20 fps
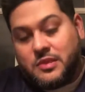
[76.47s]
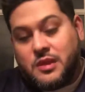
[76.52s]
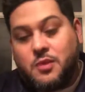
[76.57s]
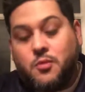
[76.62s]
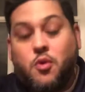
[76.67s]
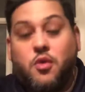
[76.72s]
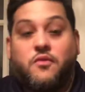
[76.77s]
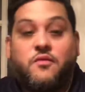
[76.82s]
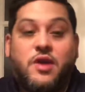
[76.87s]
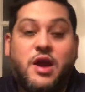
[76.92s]

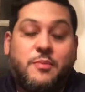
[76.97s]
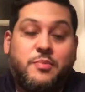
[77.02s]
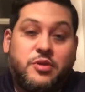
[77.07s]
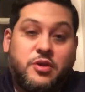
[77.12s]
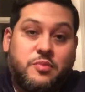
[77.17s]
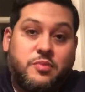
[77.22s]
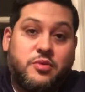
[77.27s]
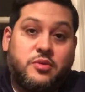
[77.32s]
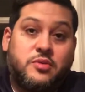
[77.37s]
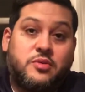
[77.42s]
more
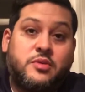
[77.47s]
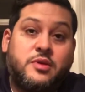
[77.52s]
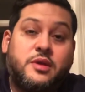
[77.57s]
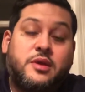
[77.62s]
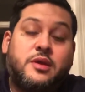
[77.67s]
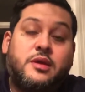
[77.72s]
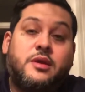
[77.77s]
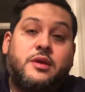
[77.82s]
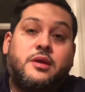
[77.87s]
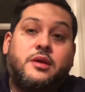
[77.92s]
reputable.
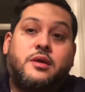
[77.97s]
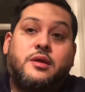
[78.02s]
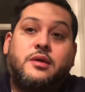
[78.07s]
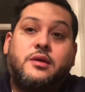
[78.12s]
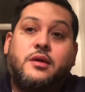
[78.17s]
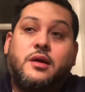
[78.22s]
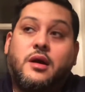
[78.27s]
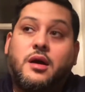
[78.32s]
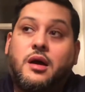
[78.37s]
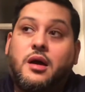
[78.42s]

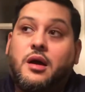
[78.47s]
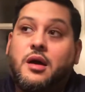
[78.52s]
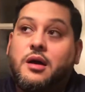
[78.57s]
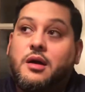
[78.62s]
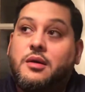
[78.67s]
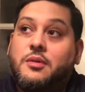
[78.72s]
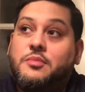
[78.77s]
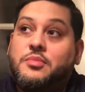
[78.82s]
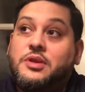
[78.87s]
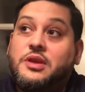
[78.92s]

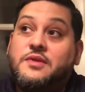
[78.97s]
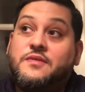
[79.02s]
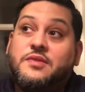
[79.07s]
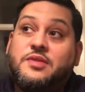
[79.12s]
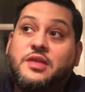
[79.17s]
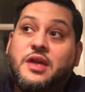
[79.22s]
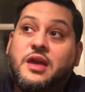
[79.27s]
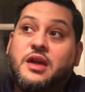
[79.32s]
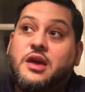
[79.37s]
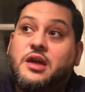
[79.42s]
Uh, but even
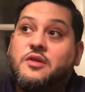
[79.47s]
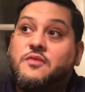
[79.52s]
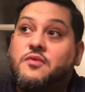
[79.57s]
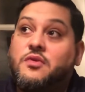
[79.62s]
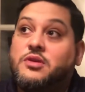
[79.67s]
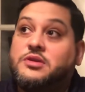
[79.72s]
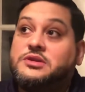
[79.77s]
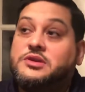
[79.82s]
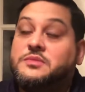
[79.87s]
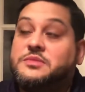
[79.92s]
they get it
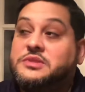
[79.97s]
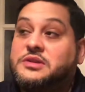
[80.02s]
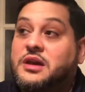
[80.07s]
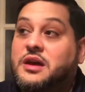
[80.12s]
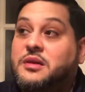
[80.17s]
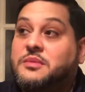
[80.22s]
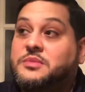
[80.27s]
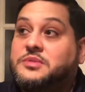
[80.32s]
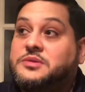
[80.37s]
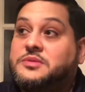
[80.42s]
wrong
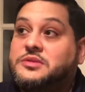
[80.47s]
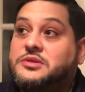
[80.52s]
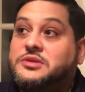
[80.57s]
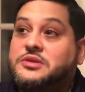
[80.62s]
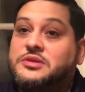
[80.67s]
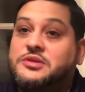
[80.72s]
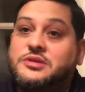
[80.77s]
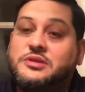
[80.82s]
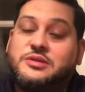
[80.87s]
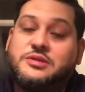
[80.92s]
sometimes.
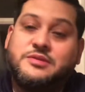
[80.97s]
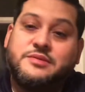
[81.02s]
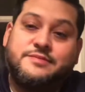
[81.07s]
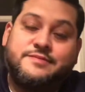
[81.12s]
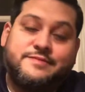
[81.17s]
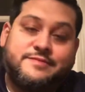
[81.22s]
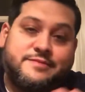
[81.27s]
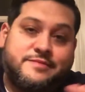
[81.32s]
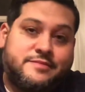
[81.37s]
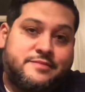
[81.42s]
Just,
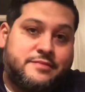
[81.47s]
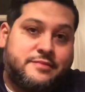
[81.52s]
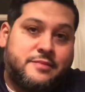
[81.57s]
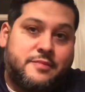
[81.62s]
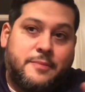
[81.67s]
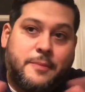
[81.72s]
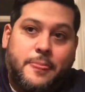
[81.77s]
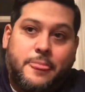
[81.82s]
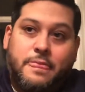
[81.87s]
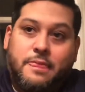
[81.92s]

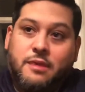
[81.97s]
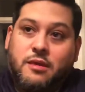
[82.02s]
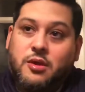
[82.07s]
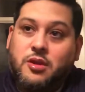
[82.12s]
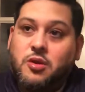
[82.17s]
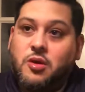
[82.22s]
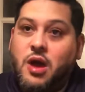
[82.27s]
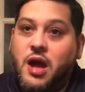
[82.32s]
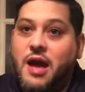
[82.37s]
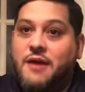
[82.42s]
you
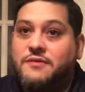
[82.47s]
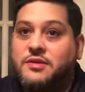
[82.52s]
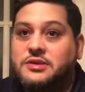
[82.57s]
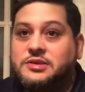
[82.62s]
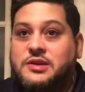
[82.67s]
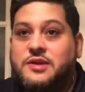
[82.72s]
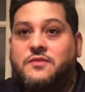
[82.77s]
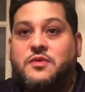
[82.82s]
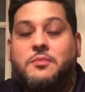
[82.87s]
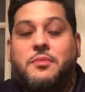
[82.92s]
know,
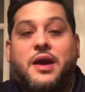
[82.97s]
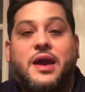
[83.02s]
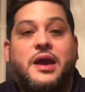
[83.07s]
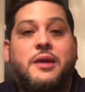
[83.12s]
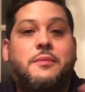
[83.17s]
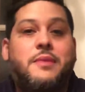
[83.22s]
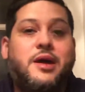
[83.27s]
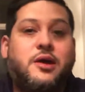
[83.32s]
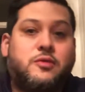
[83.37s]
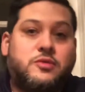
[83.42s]
obviously if you're buying a
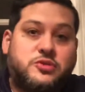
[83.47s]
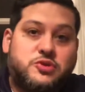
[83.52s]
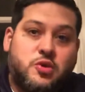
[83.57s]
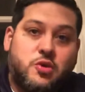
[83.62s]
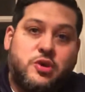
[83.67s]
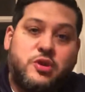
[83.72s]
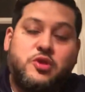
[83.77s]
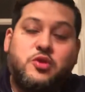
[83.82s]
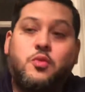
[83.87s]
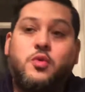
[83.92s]
Michael
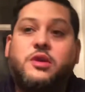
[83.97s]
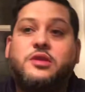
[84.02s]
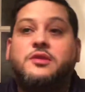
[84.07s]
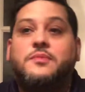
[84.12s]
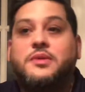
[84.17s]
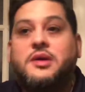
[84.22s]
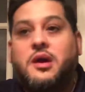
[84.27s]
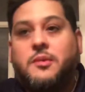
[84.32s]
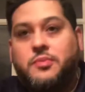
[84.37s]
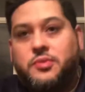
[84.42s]
Jordan, you want it to
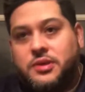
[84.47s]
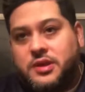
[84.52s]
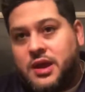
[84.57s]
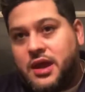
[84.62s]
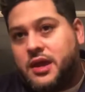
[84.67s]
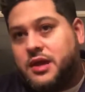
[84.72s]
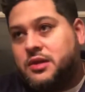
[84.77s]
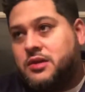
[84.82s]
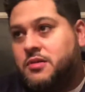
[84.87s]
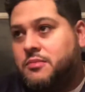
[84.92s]
be upper
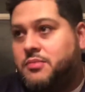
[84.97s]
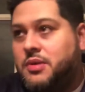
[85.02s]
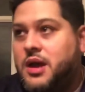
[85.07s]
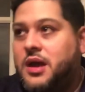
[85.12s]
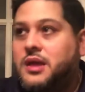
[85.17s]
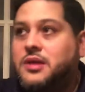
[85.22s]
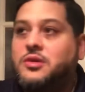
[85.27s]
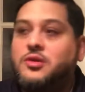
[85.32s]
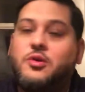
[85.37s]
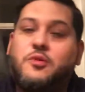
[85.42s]
deck. You
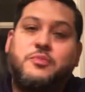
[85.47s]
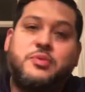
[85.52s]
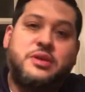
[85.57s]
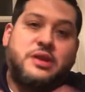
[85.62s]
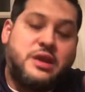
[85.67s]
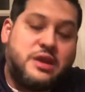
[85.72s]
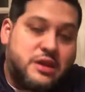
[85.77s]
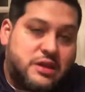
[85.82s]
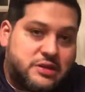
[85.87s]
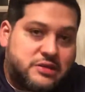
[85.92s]
buy, you know,
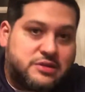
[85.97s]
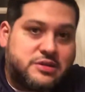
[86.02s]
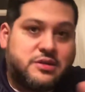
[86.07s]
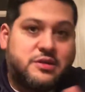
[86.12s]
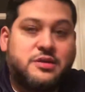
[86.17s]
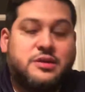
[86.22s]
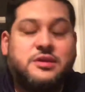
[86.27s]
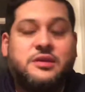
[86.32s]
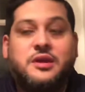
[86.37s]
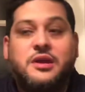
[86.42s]
Panini's
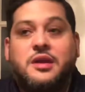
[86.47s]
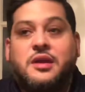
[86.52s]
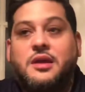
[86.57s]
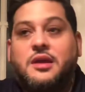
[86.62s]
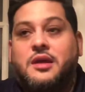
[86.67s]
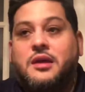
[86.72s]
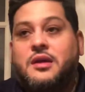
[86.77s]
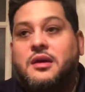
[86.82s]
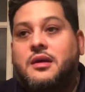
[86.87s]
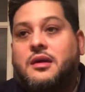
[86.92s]
good
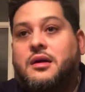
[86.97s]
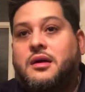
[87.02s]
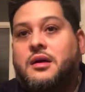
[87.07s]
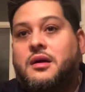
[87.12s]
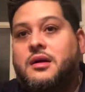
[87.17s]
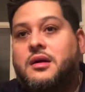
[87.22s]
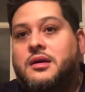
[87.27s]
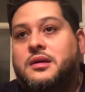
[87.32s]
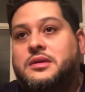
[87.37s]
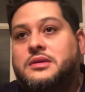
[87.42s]

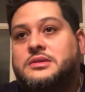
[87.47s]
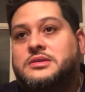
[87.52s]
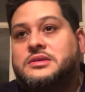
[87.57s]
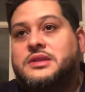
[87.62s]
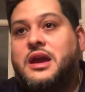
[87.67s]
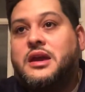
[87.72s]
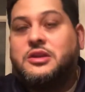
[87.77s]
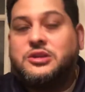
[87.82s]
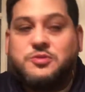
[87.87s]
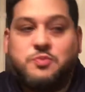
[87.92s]
uh,
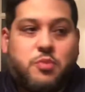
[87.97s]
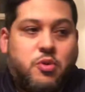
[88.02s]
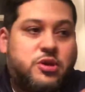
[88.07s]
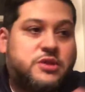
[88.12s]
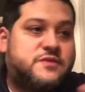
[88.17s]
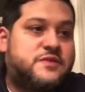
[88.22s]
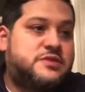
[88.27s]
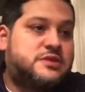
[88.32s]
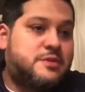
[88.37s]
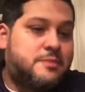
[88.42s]
Steiner
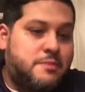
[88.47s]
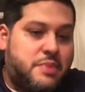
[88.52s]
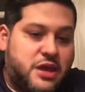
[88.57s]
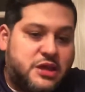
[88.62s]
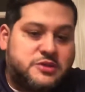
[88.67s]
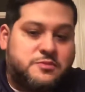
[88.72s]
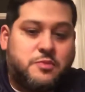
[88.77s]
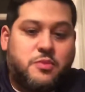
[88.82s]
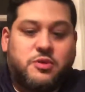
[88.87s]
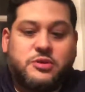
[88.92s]
Sports for some
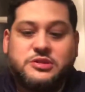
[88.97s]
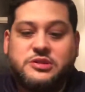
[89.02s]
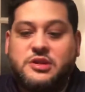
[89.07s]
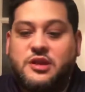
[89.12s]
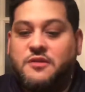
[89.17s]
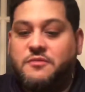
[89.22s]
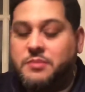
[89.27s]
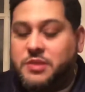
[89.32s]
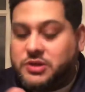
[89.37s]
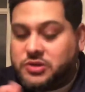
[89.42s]
baseball
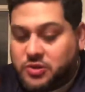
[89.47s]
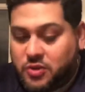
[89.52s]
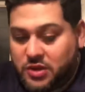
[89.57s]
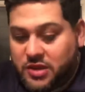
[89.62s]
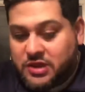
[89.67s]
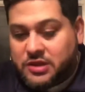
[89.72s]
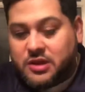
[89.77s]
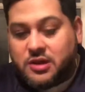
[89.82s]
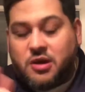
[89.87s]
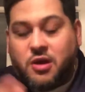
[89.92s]
stuff. Make sure you
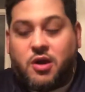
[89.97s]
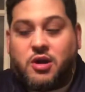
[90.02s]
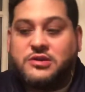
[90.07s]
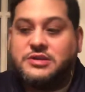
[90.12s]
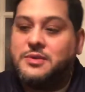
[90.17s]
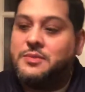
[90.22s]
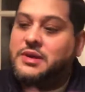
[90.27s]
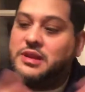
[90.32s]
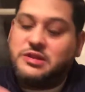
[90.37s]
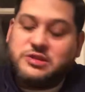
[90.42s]
get the cards.
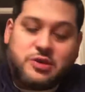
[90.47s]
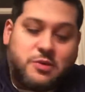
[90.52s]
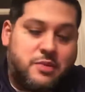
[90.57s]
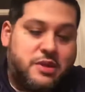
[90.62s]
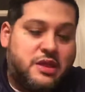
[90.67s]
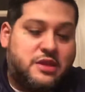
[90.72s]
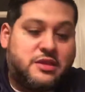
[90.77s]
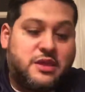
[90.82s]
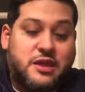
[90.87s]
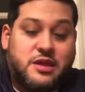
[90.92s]
I mean, there's so
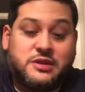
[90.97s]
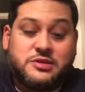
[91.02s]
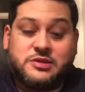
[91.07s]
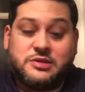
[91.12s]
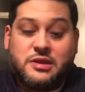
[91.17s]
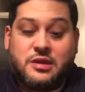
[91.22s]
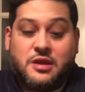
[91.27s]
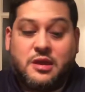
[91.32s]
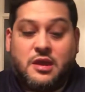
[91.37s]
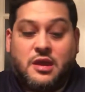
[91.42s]
many things.
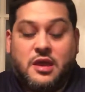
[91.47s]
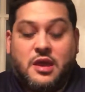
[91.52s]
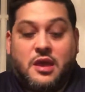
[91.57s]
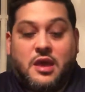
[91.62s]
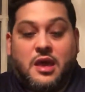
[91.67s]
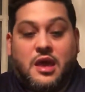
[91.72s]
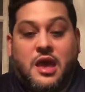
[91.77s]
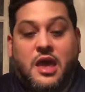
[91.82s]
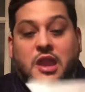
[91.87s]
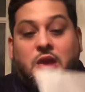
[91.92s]

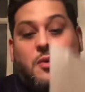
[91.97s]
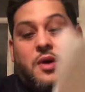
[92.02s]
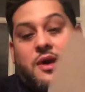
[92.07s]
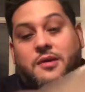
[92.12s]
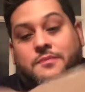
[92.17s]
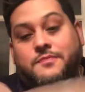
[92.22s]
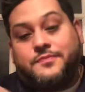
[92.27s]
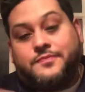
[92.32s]
Anyway,